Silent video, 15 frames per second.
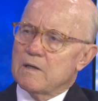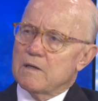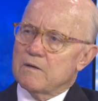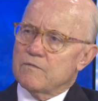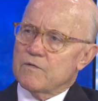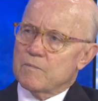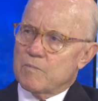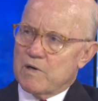
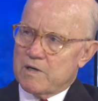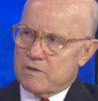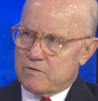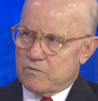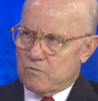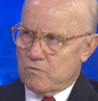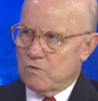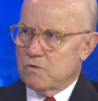if you break
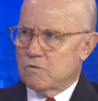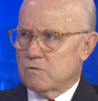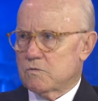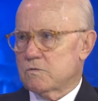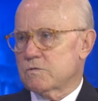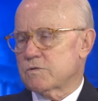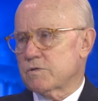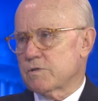the
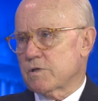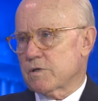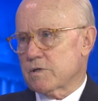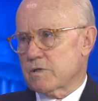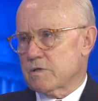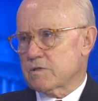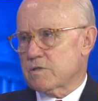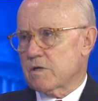rules, you're
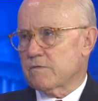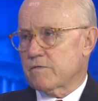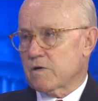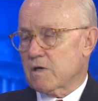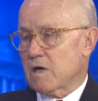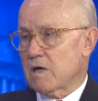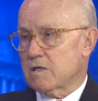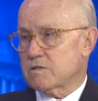going to suffer
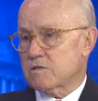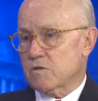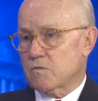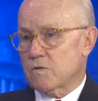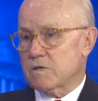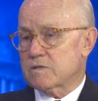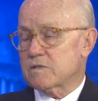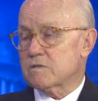
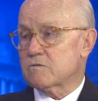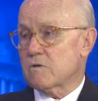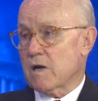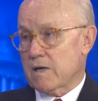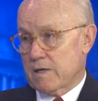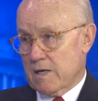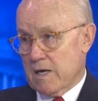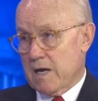consequences
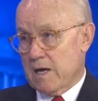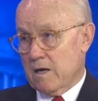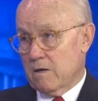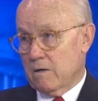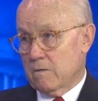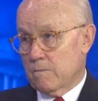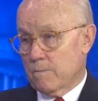right now.